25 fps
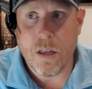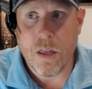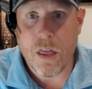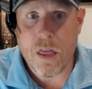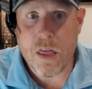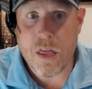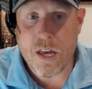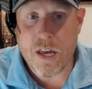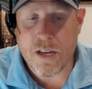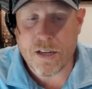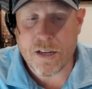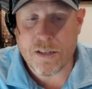
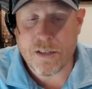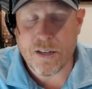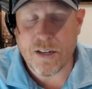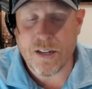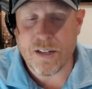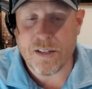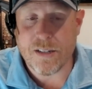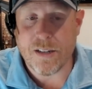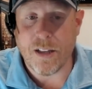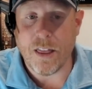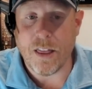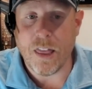This
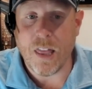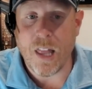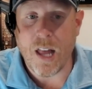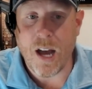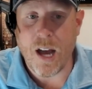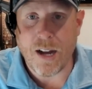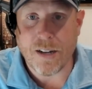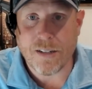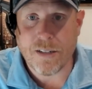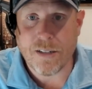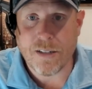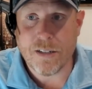is a
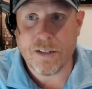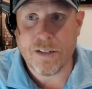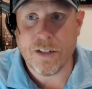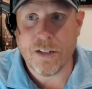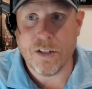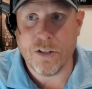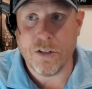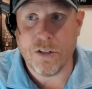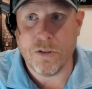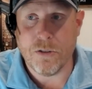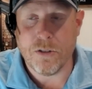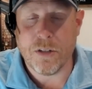lot to
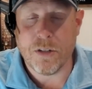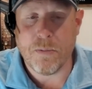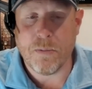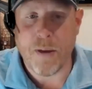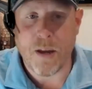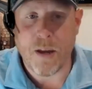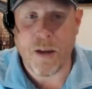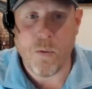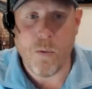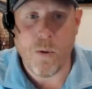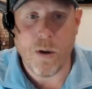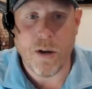do to
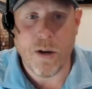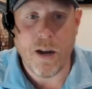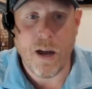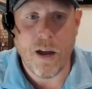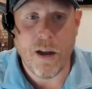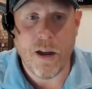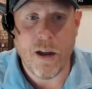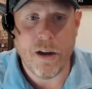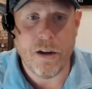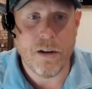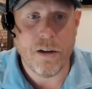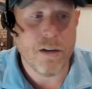make one
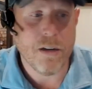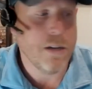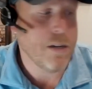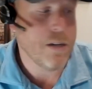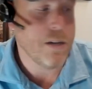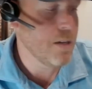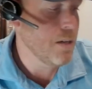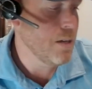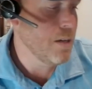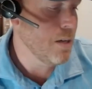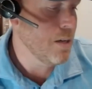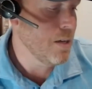hire.
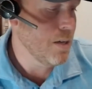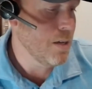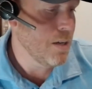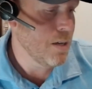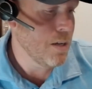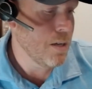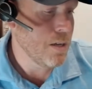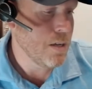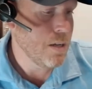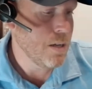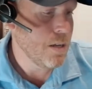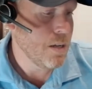
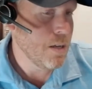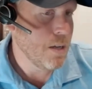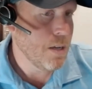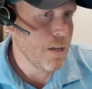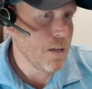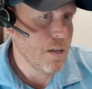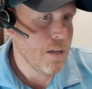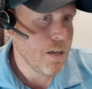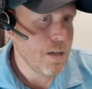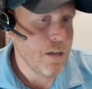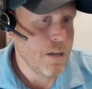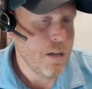
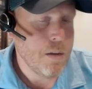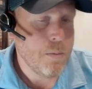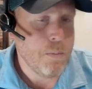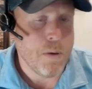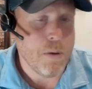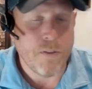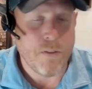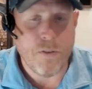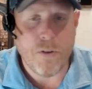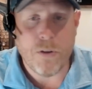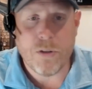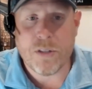But
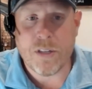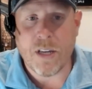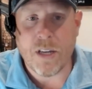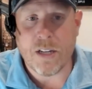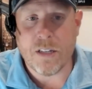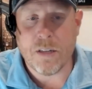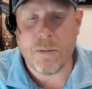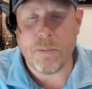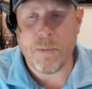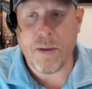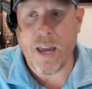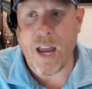if you said
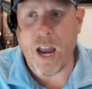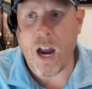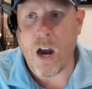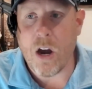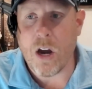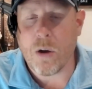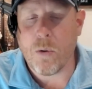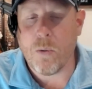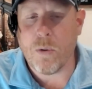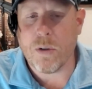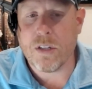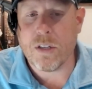to me,
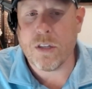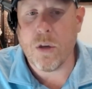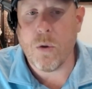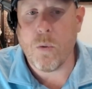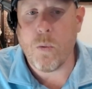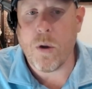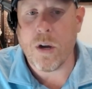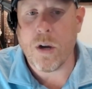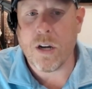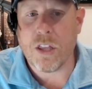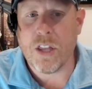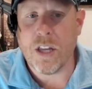Eric, what's the
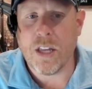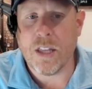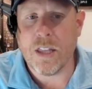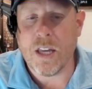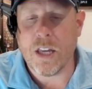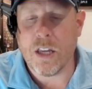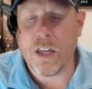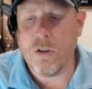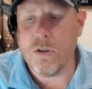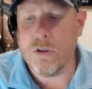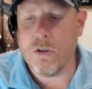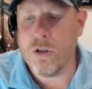one thing
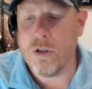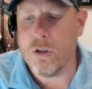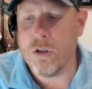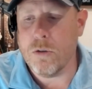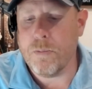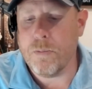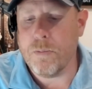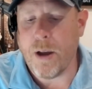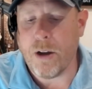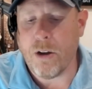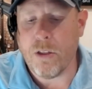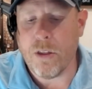that you do
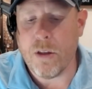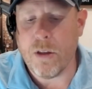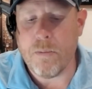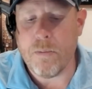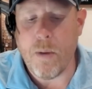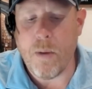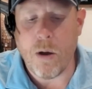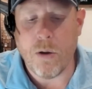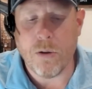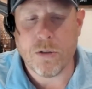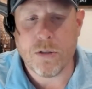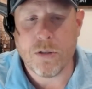better than
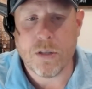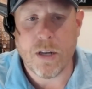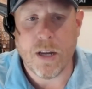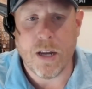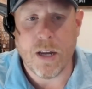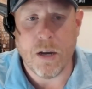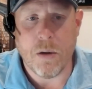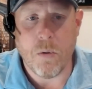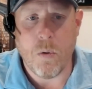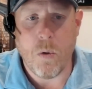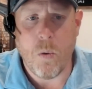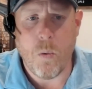most?
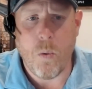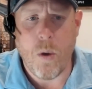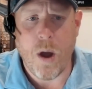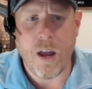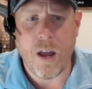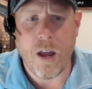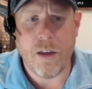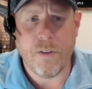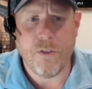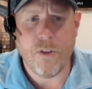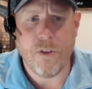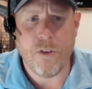And why
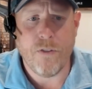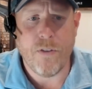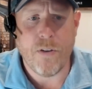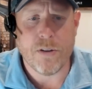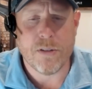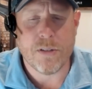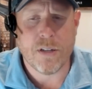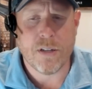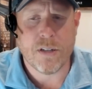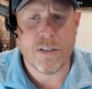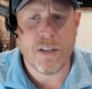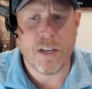have you
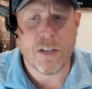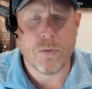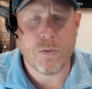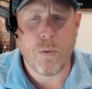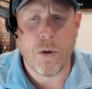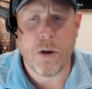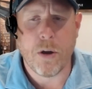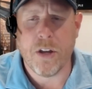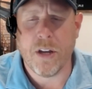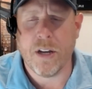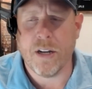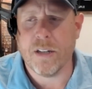found success?
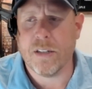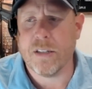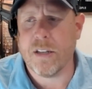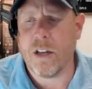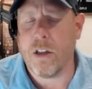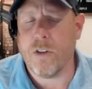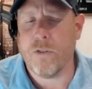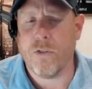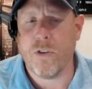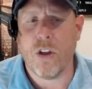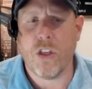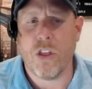Why are you going to
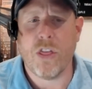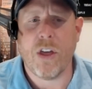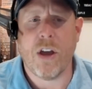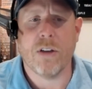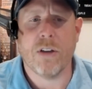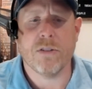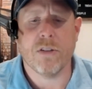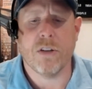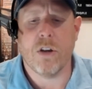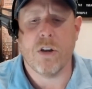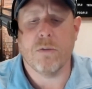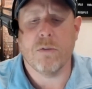sell over
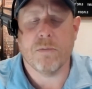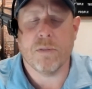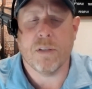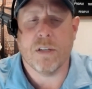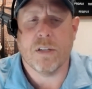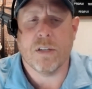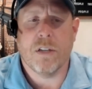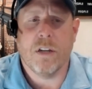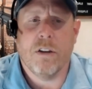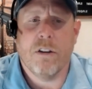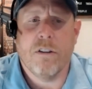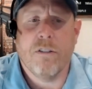1,000 homes
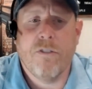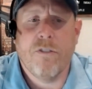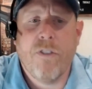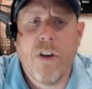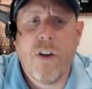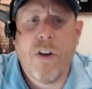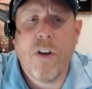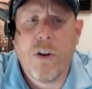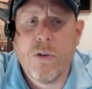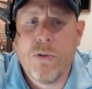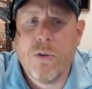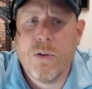this year in
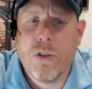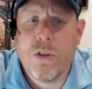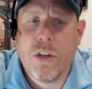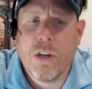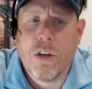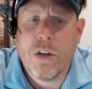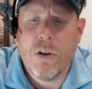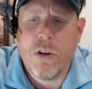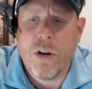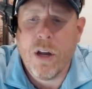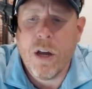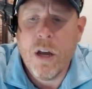Fargo, North
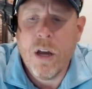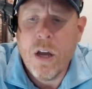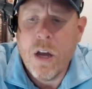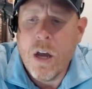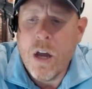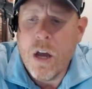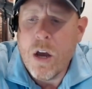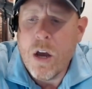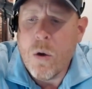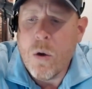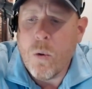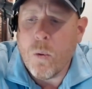Dakota?
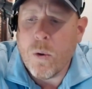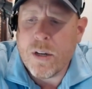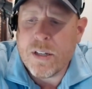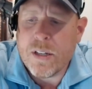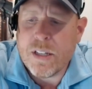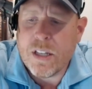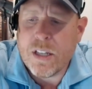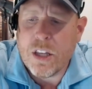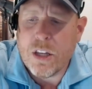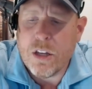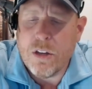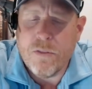What is
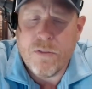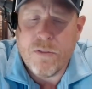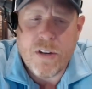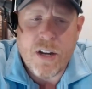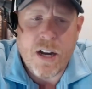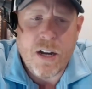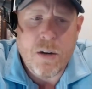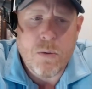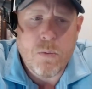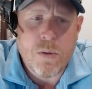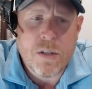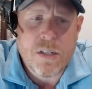it that you've
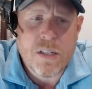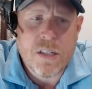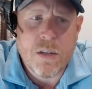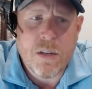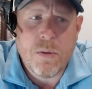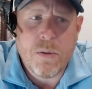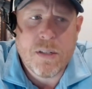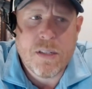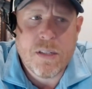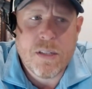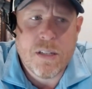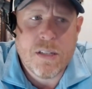done? What's
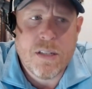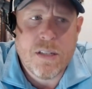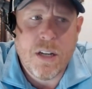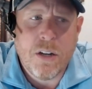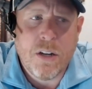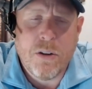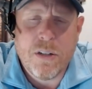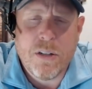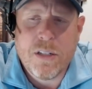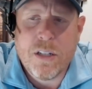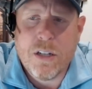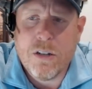the
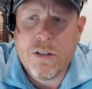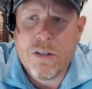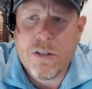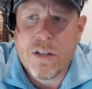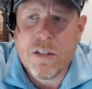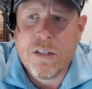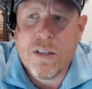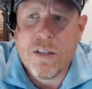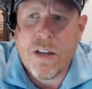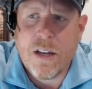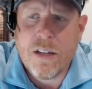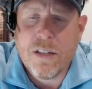secret to your
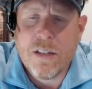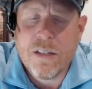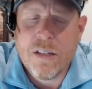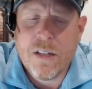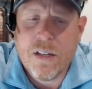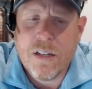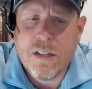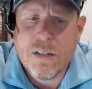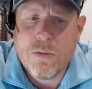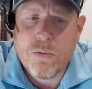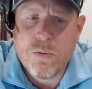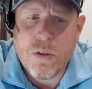success?
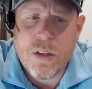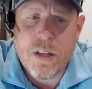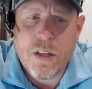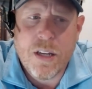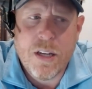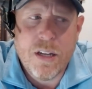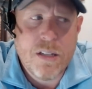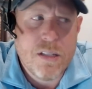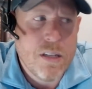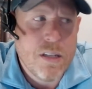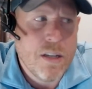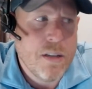And it's really
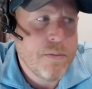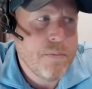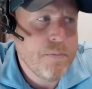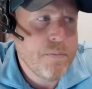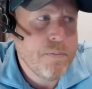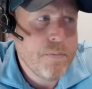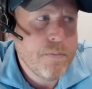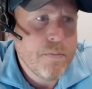easy.